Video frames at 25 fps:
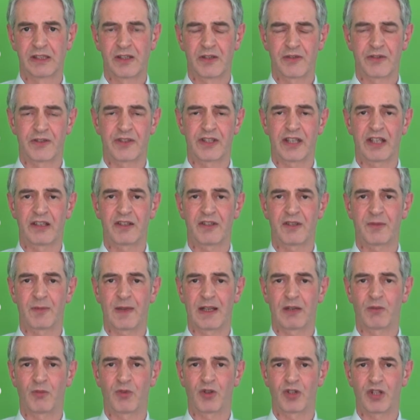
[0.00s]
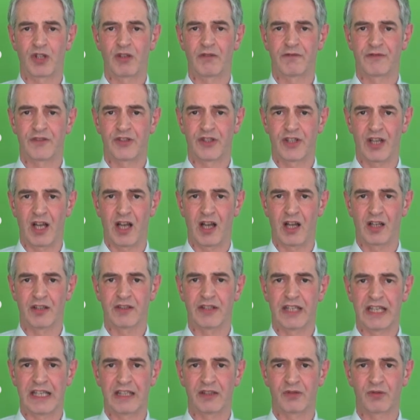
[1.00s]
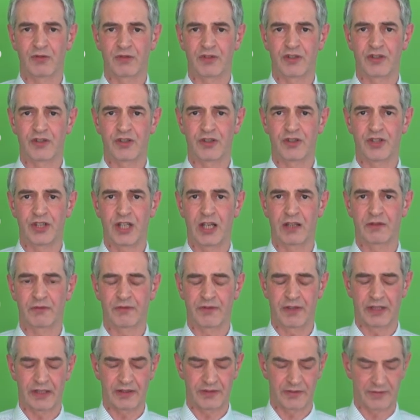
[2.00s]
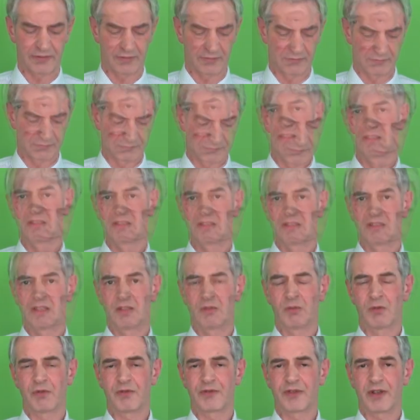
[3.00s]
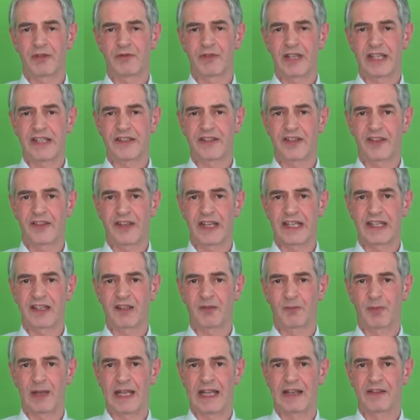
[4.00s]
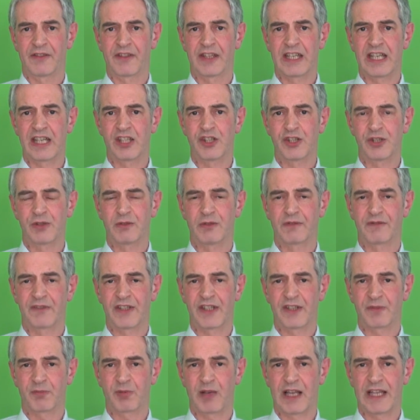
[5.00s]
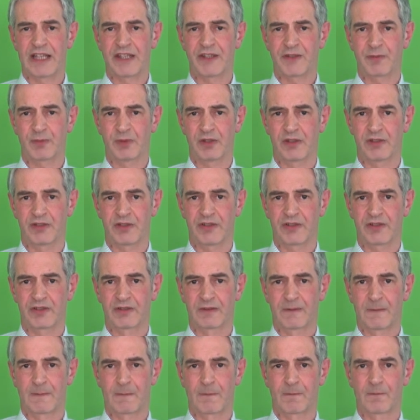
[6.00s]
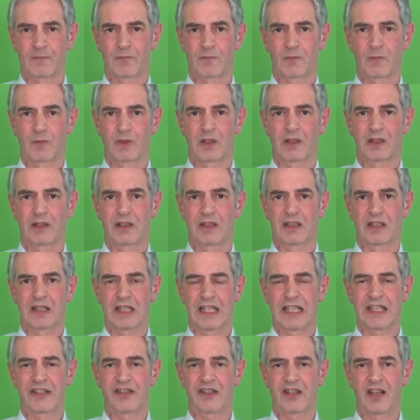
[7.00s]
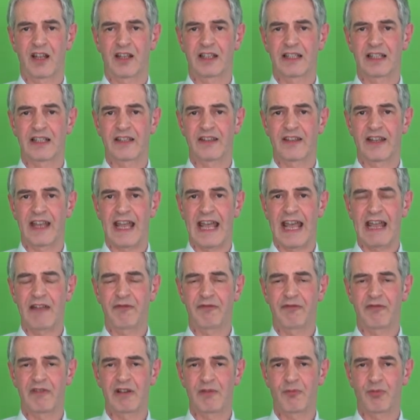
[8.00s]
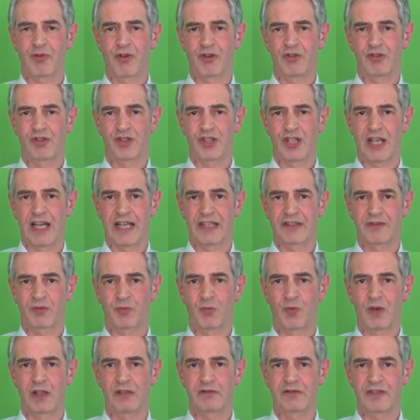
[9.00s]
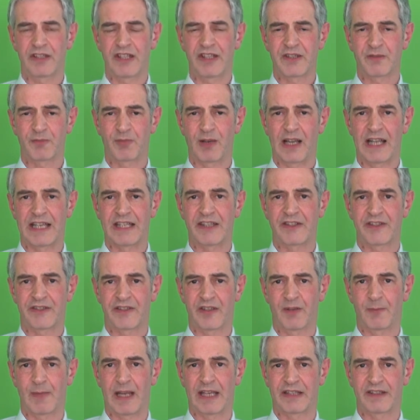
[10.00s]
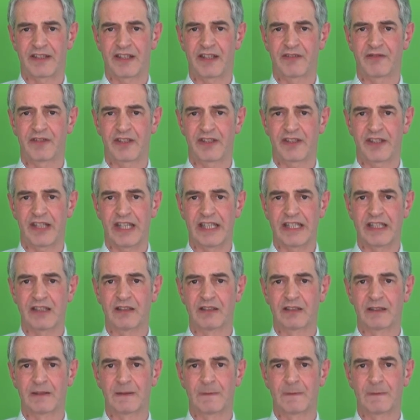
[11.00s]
So tell us about what you've done in order to show this. You also need to think about the issue of displacement. It's likely that every project will displace some activity.